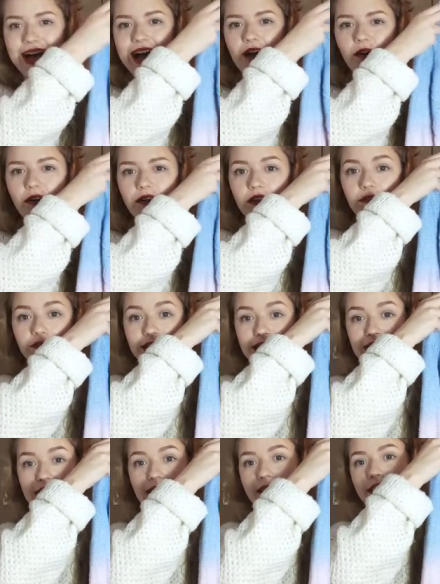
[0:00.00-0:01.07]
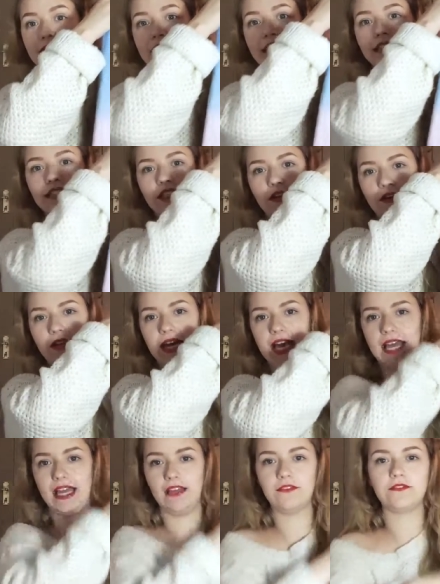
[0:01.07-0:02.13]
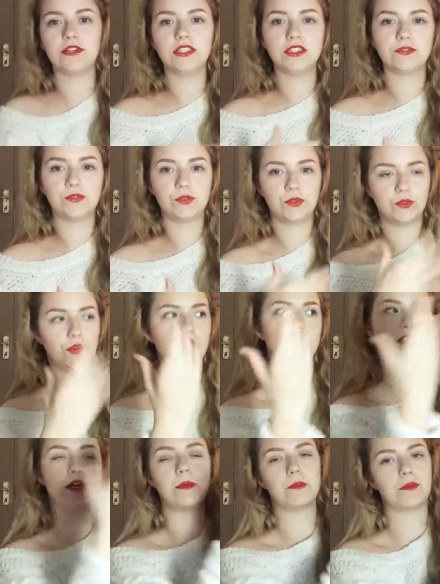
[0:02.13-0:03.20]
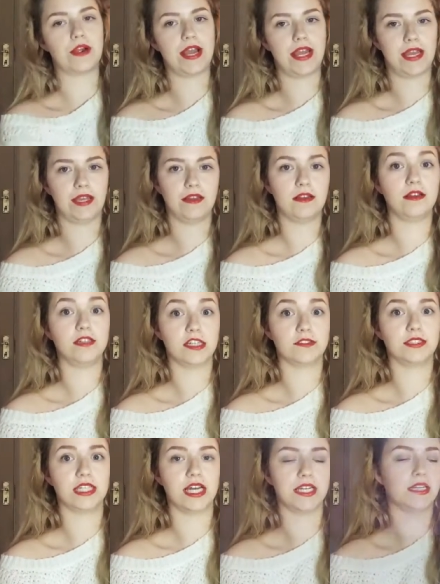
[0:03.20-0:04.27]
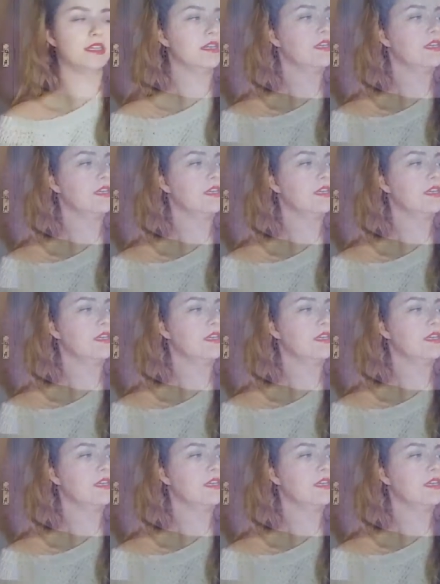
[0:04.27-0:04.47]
How lovely is this, okay? First of all, the ombre, enough said.